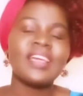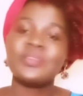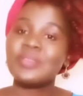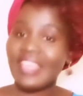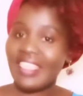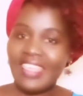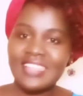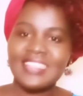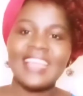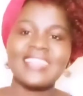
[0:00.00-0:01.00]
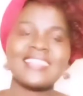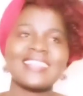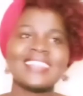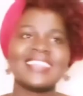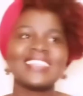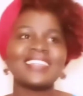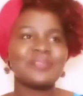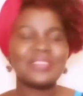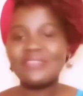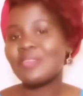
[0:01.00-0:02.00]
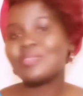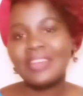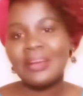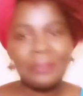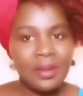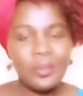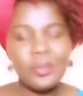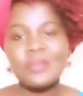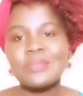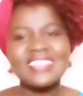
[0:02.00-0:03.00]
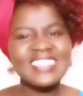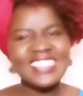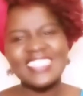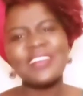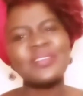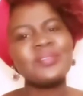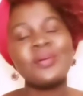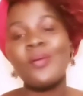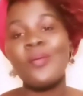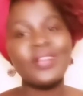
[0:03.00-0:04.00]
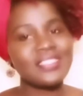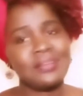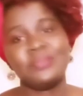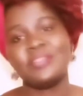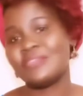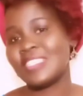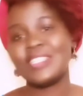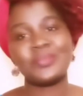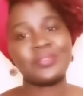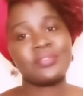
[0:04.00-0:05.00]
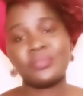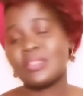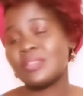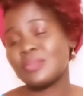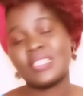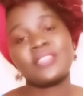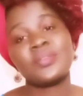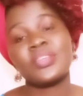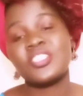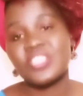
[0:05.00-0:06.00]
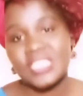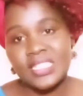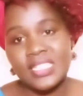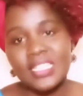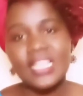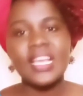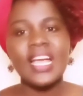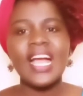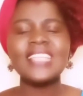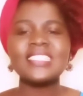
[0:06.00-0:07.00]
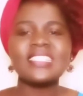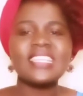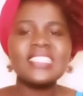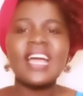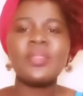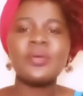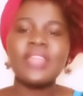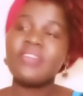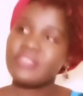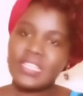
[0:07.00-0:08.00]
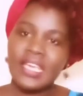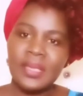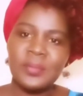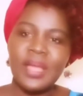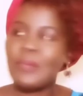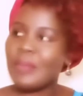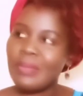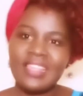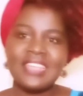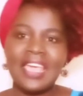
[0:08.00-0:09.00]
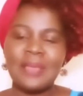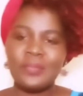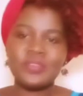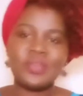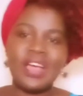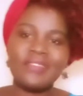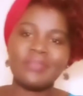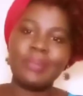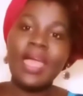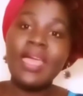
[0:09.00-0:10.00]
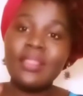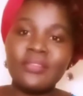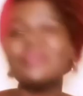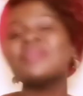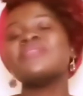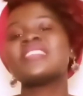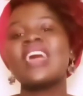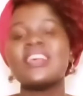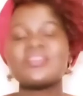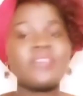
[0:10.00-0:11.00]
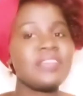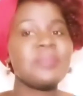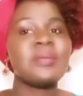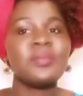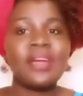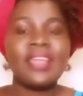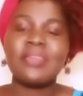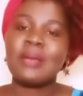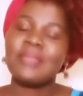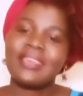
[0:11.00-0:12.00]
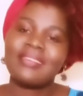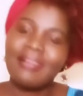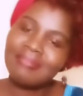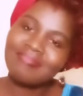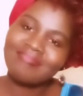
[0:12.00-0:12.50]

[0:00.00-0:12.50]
doing that. And whenever I would come back home, sit down, watch the movie, it was really, really so interesting. And that alone, every time, I remember the time, because we have a pile of movies. So every time I look at them, I'm like, oh,